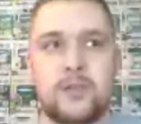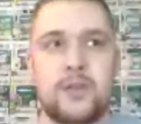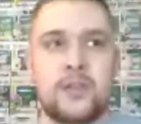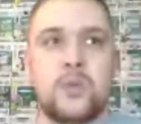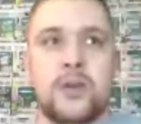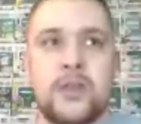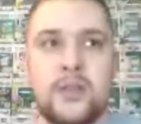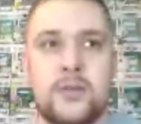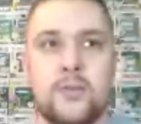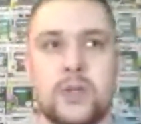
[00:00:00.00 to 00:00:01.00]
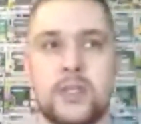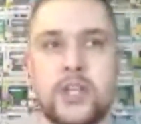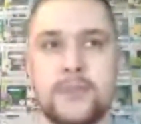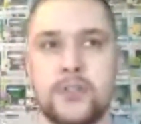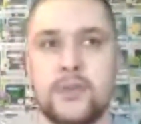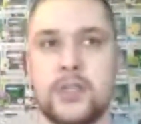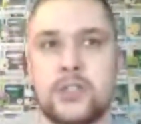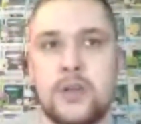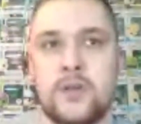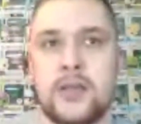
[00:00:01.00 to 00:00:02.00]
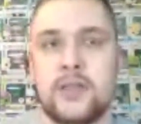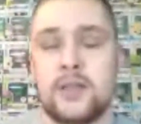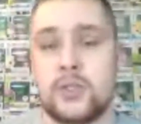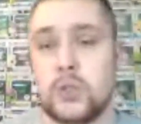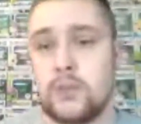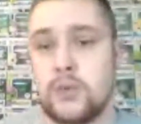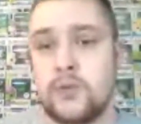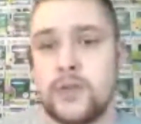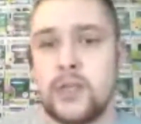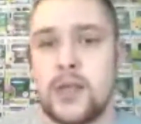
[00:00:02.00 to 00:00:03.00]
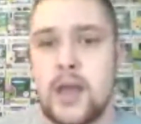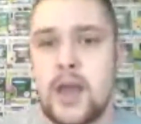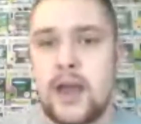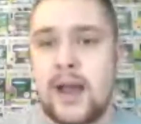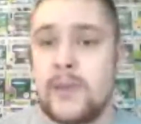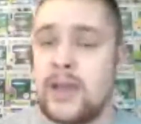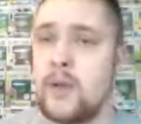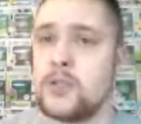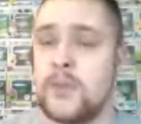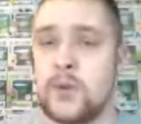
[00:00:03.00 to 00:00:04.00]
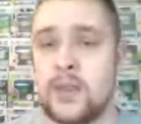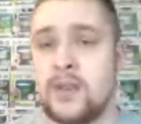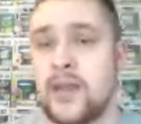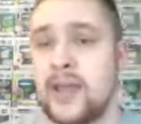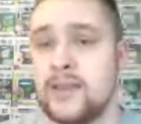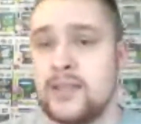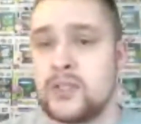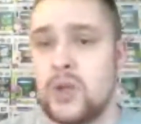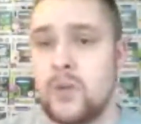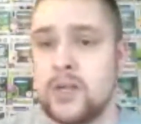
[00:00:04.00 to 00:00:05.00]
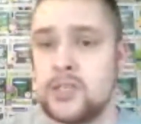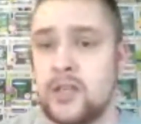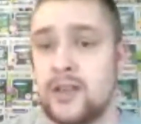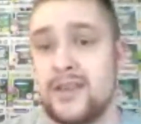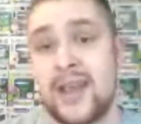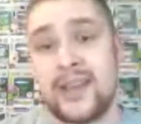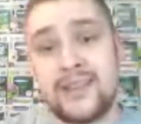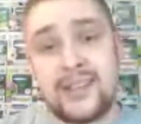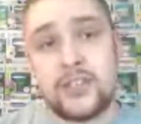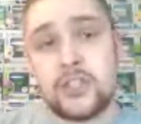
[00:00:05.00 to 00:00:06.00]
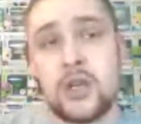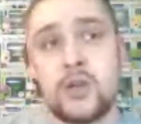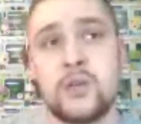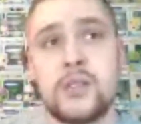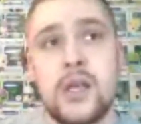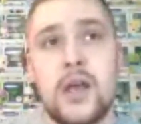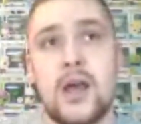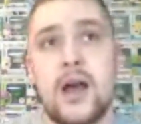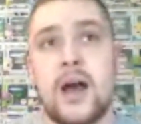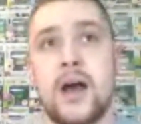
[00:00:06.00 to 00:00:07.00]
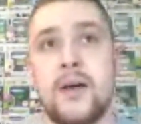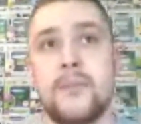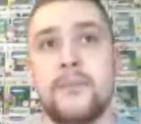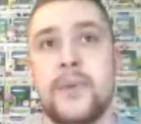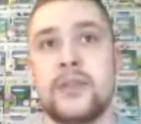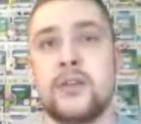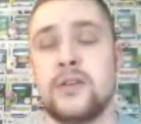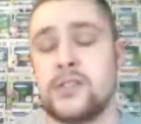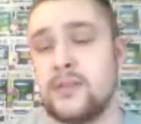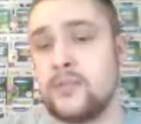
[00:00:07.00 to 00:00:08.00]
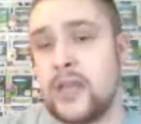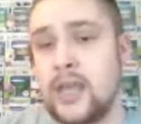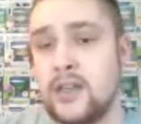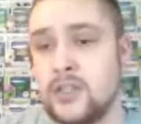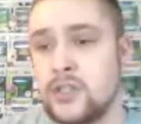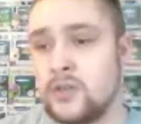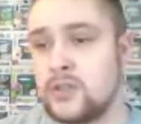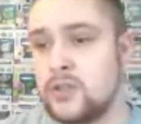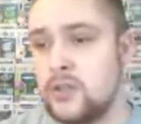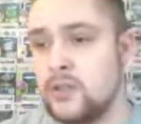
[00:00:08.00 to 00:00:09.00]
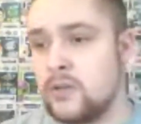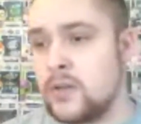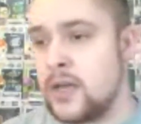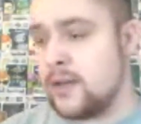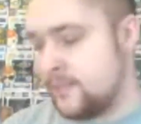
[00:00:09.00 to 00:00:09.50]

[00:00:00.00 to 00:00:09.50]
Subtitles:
the 21 Jump Street show they did into a movie. I mean, I was born in the 90s, so I watched a lot of 90s shows. But there was some 80s shows too,